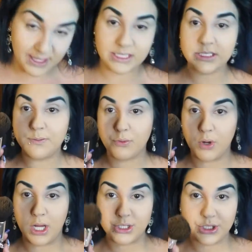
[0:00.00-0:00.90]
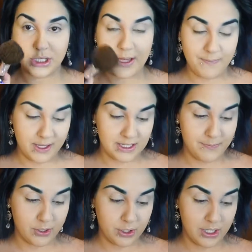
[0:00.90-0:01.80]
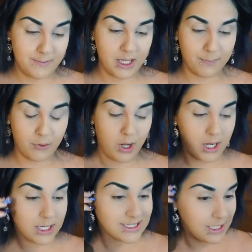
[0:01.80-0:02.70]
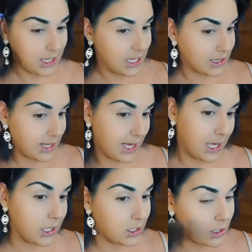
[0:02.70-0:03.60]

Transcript: into the bronzer. That picked up a good amount of product. I like that.